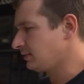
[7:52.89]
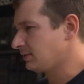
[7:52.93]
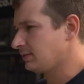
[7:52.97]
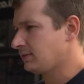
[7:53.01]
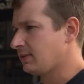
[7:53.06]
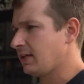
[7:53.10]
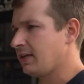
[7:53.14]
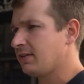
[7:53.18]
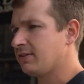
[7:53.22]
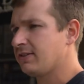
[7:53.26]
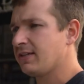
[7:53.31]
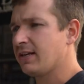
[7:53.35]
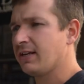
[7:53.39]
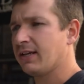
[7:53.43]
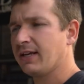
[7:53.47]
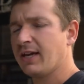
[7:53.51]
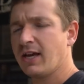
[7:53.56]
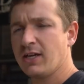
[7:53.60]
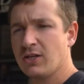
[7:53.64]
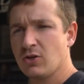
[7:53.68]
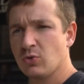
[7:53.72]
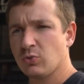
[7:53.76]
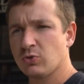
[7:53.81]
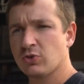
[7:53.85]
These didn't
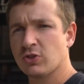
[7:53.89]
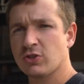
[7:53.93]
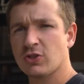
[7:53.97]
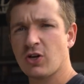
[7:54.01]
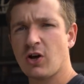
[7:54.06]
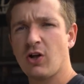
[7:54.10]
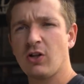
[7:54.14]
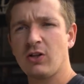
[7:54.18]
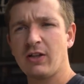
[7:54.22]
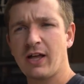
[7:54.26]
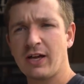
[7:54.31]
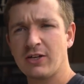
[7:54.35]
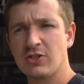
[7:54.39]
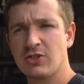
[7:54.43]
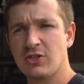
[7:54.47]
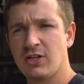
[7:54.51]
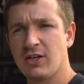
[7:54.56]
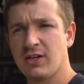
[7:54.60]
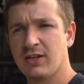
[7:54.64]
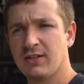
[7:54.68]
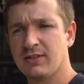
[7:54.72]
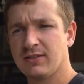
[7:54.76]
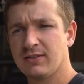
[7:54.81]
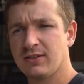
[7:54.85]
get used at all last
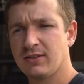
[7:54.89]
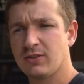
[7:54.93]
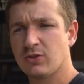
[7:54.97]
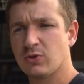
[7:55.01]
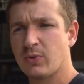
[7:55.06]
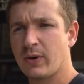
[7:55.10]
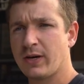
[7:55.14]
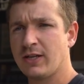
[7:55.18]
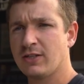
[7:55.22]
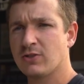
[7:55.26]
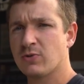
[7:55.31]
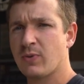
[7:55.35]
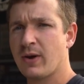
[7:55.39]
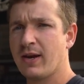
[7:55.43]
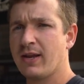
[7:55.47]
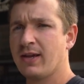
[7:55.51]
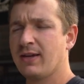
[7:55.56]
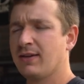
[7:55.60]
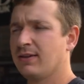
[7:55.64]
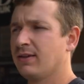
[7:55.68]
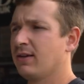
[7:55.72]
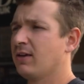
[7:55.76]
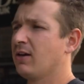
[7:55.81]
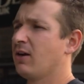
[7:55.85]
year in
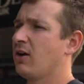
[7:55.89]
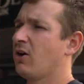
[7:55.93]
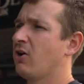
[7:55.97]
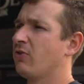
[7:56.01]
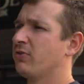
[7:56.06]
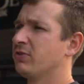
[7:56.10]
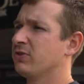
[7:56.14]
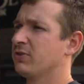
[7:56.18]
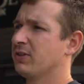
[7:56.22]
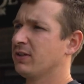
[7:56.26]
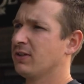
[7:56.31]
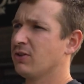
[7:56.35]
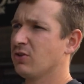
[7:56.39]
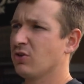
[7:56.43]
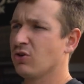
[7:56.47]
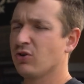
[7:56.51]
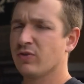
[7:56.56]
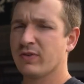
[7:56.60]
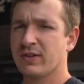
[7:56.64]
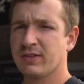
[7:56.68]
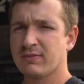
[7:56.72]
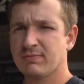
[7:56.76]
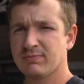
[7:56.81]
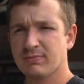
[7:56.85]
2020. Obviously
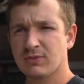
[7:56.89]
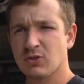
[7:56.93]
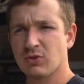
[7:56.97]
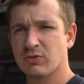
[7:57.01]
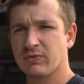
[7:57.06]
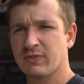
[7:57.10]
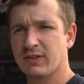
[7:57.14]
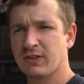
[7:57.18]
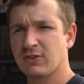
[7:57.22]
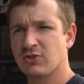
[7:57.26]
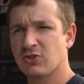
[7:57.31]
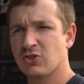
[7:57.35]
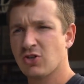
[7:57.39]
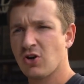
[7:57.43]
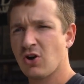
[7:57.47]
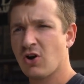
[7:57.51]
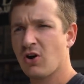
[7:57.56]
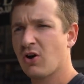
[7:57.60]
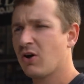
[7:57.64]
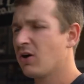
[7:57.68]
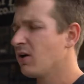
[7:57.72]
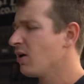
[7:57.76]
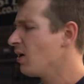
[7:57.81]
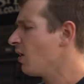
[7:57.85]
COVID cut things
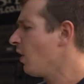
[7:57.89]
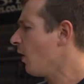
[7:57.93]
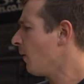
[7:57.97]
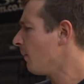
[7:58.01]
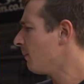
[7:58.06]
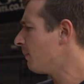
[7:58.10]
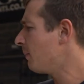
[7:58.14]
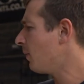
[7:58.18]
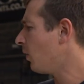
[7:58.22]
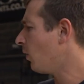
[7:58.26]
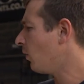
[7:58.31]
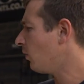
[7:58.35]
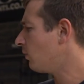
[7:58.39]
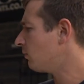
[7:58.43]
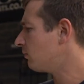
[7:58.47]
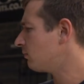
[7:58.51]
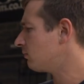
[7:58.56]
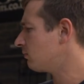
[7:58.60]
short, but